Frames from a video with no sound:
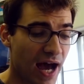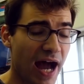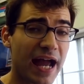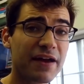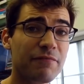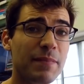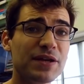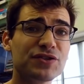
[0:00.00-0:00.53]
I
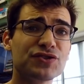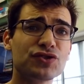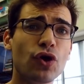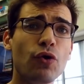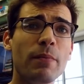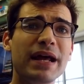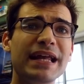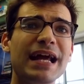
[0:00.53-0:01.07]
have met
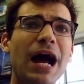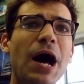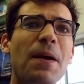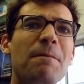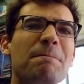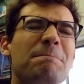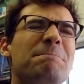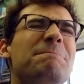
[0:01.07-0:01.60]
so many
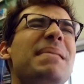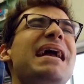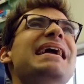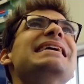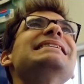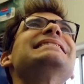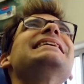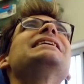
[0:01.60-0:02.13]

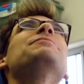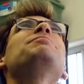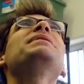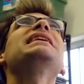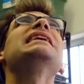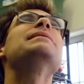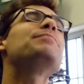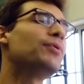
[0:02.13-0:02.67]
amazing
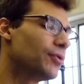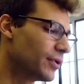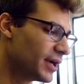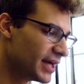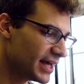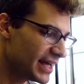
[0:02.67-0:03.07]
people